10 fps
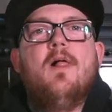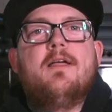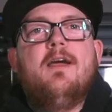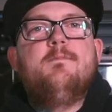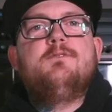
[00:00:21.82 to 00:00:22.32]

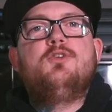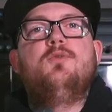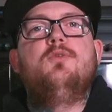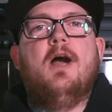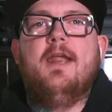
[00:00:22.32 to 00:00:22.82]
welcome
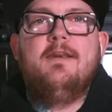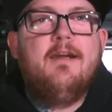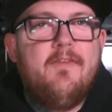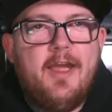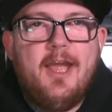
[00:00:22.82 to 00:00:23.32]
to
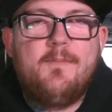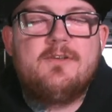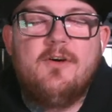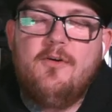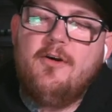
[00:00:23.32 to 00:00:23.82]
another
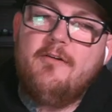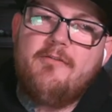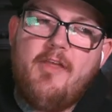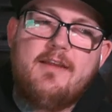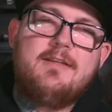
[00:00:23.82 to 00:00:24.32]
episode
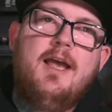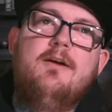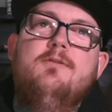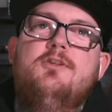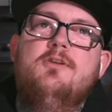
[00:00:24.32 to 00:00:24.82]
of That
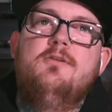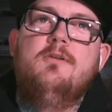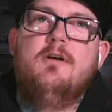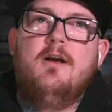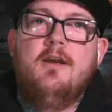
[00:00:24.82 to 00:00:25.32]
Tattoo
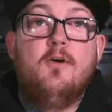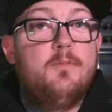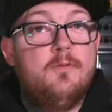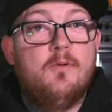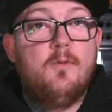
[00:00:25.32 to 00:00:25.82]
Show. I
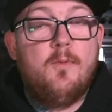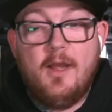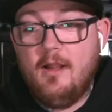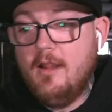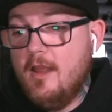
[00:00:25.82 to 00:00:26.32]
hope you're all
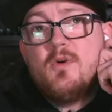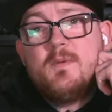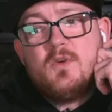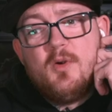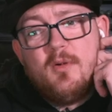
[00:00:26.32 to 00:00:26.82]
well. What are
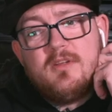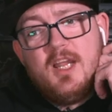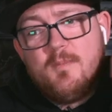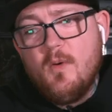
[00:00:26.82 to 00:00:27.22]
we talking about today,